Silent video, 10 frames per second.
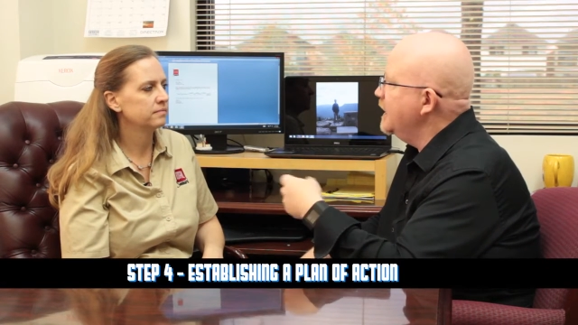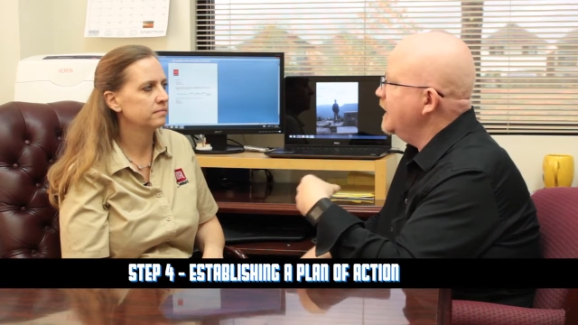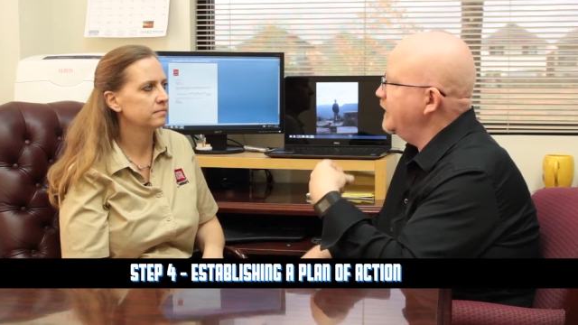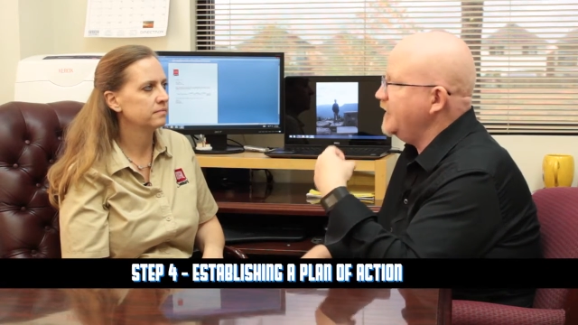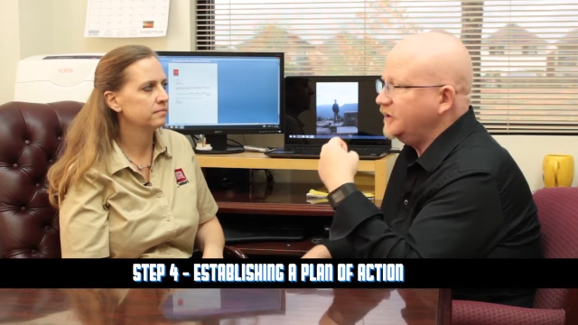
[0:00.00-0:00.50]

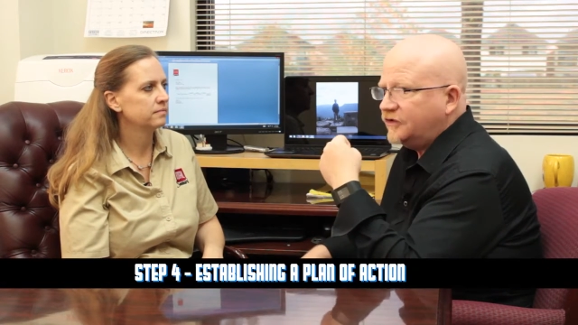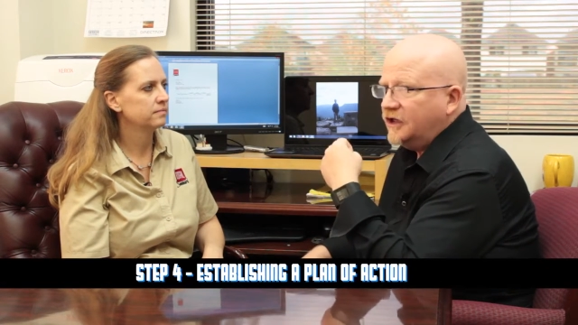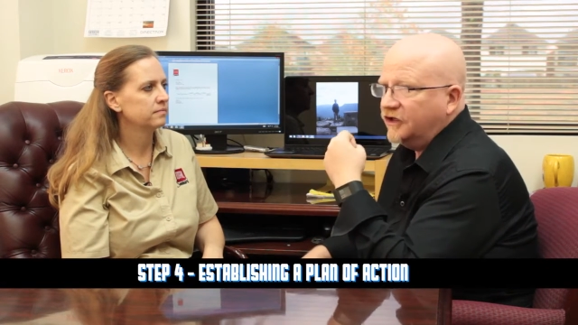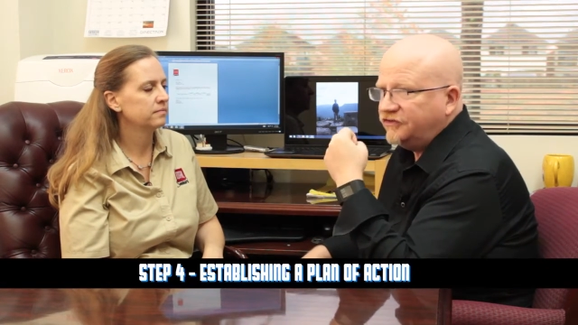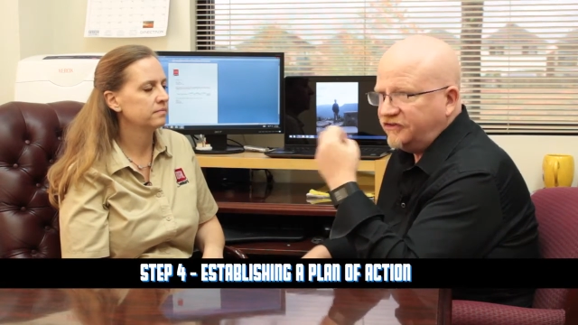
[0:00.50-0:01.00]
Speaker 1: And that's
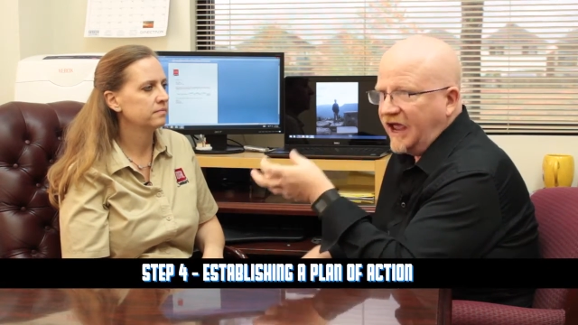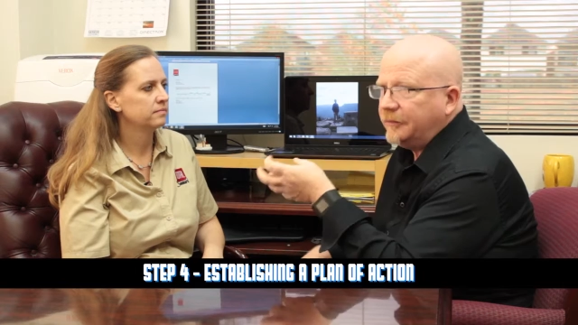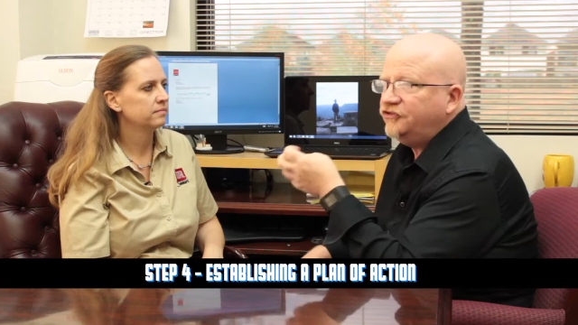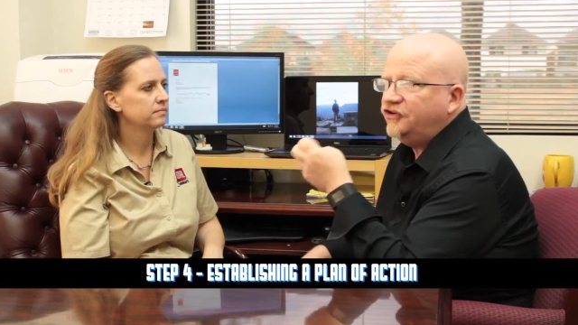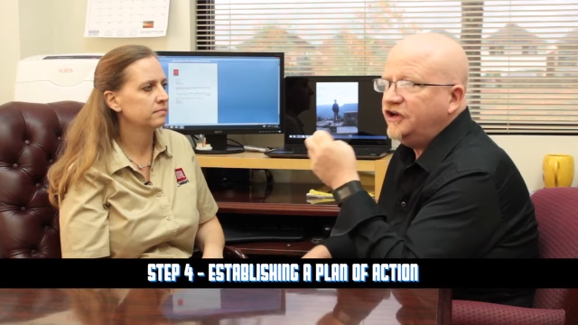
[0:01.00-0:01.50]

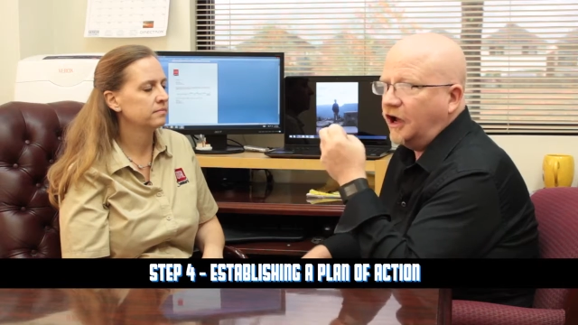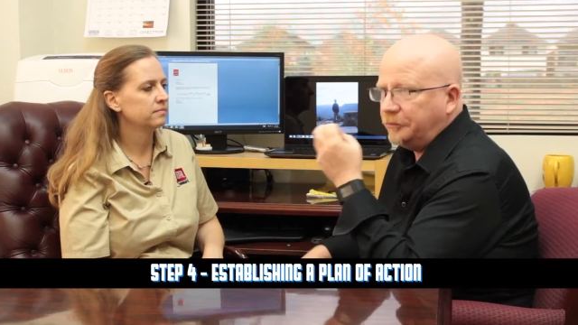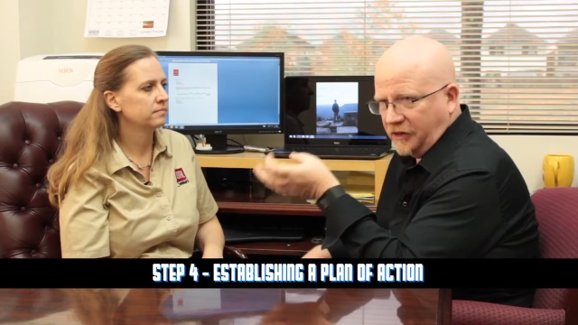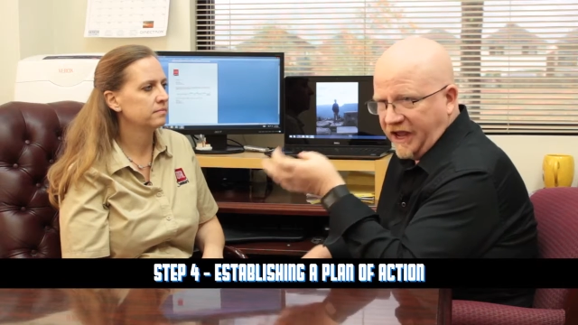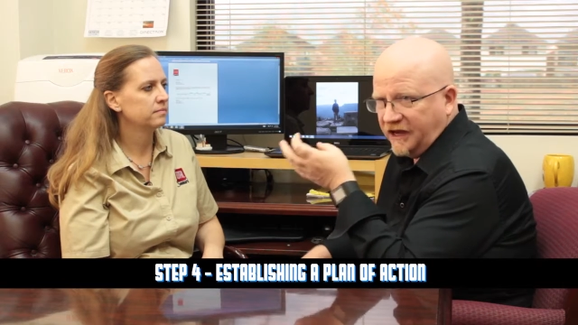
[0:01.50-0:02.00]
establishing a
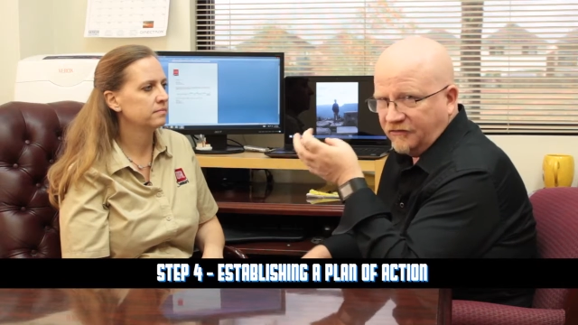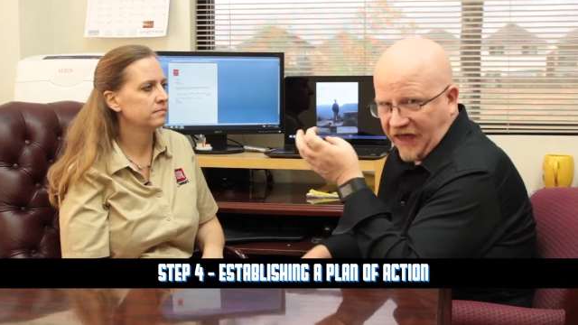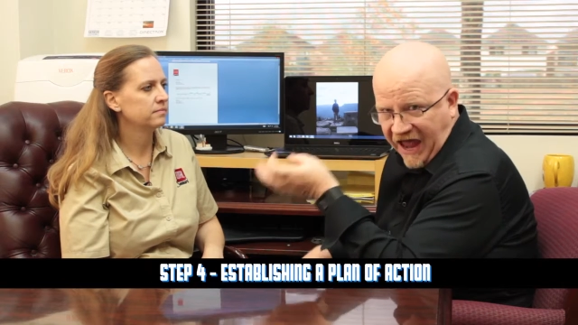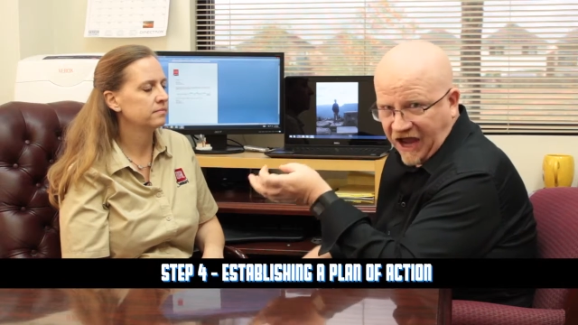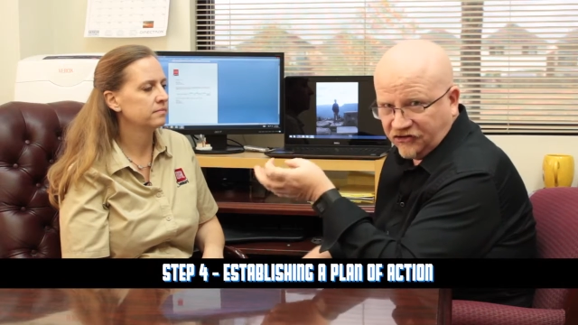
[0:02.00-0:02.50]
plan of
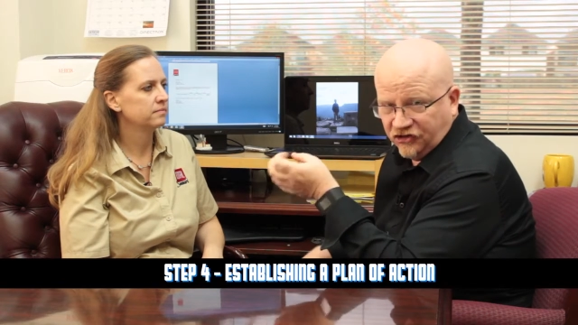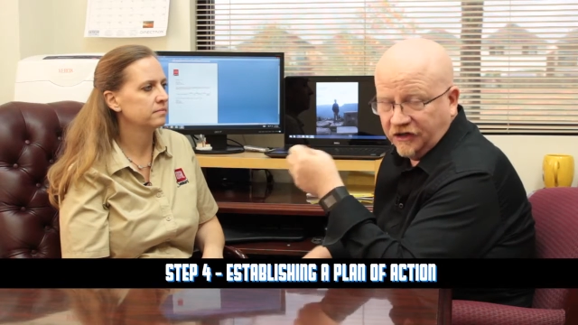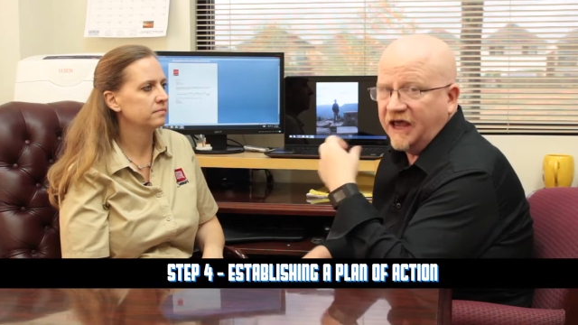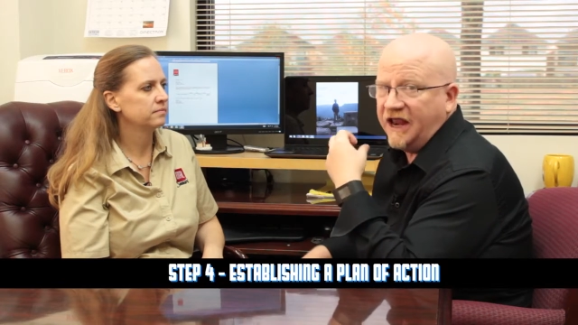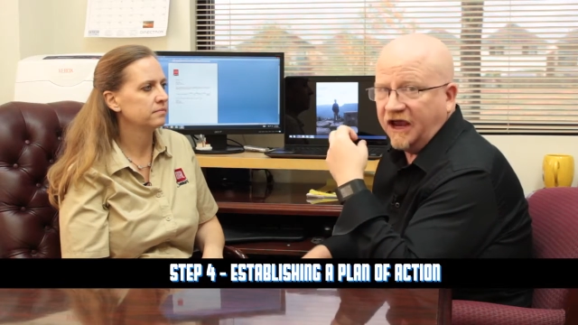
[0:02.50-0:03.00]
action
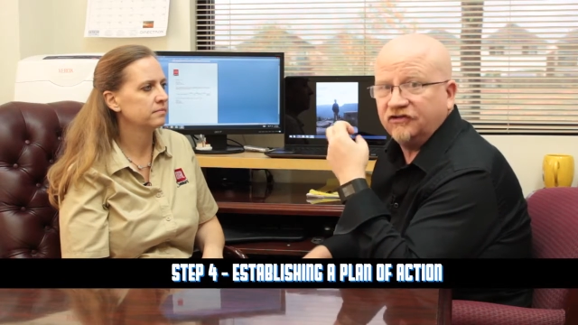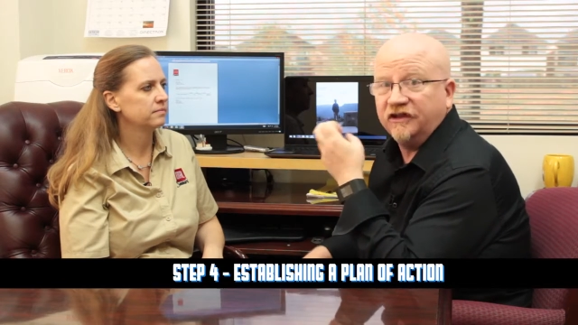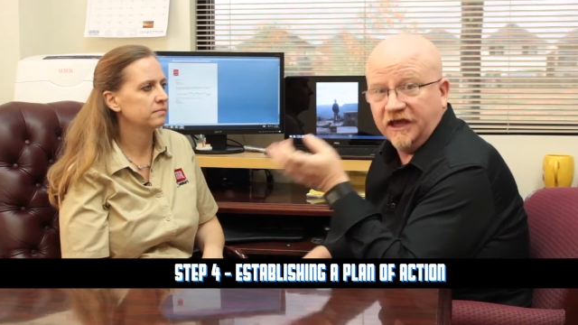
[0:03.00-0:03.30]
and actually